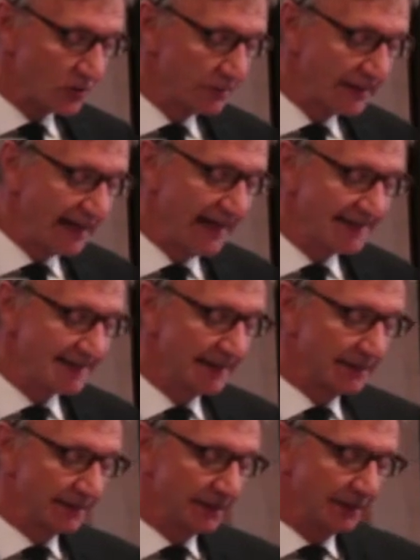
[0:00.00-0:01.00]
shall be cast
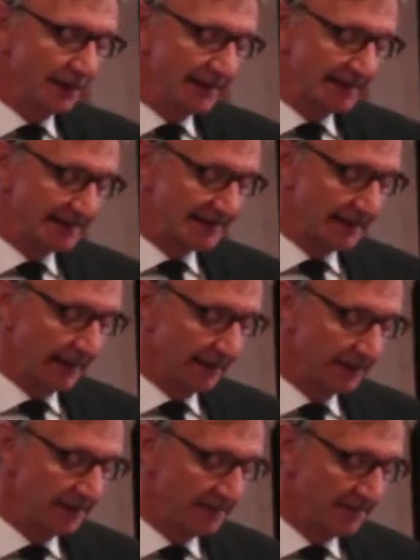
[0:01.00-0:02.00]
into the lion's den.
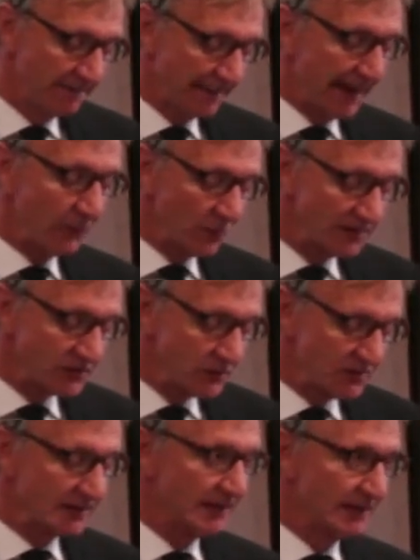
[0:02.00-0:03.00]
That was,
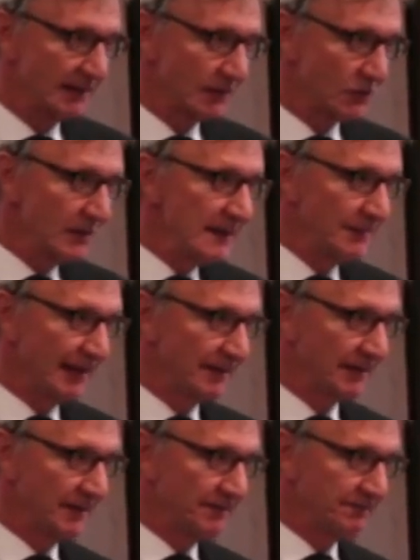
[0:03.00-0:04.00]
you see, the
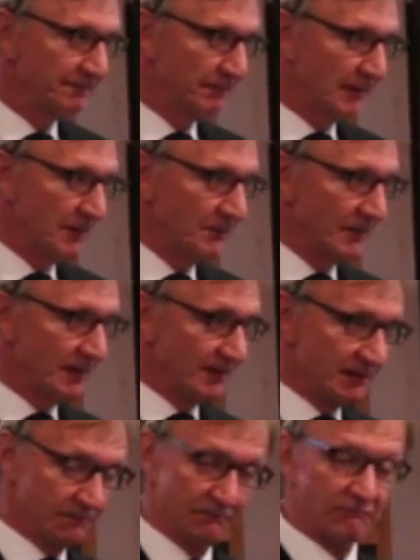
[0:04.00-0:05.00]
agreement
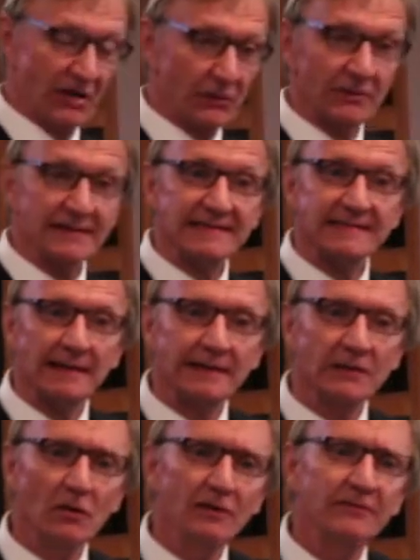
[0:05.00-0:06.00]
that Darius
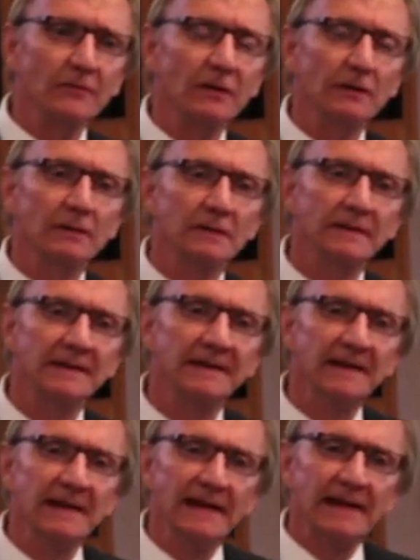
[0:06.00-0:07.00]
signed off on.
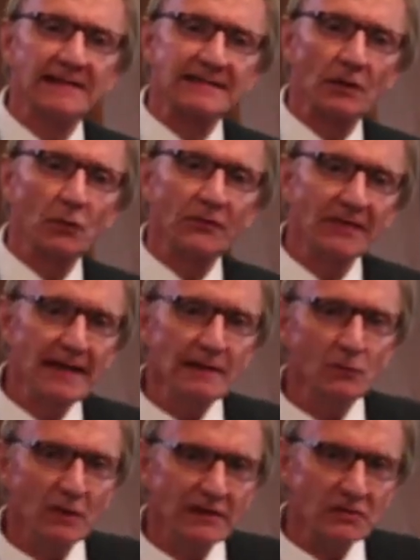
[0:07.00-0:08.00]
And so
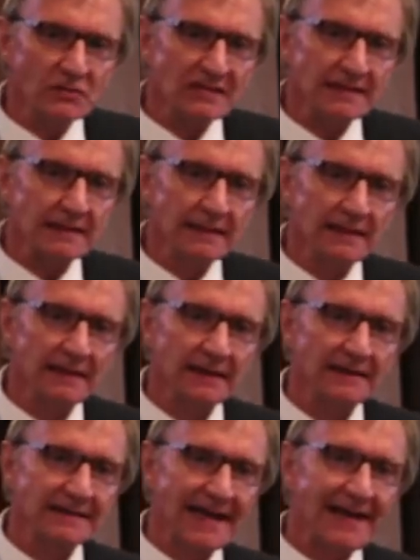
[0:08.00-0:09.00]
then when you
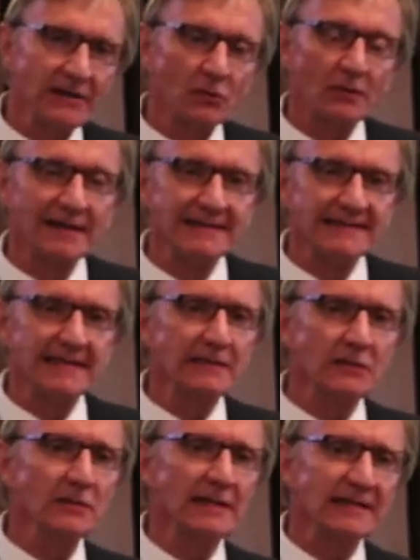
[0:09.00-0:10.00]
see Daniel
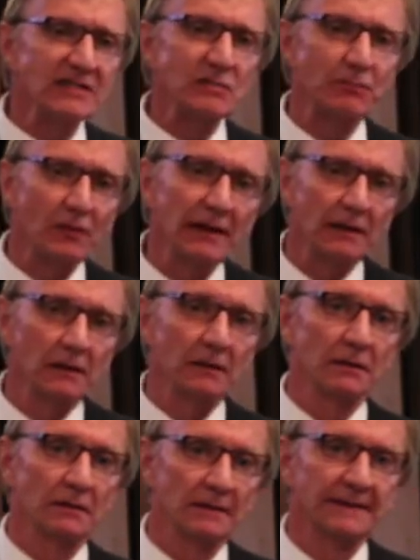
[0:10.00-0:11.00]
continued in his
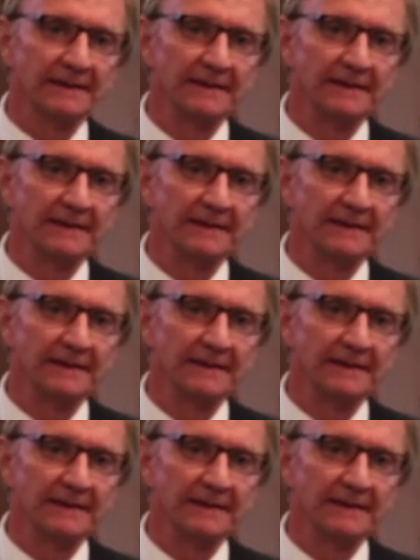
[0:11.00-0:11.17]
prayer,